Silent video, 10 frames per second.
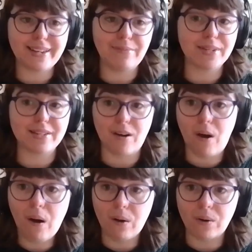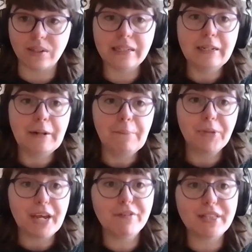schemes as a whole,
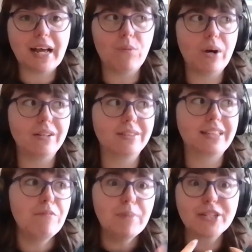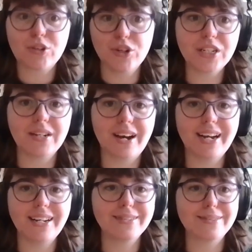given that, well, they've been
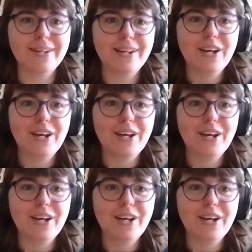scrutinized,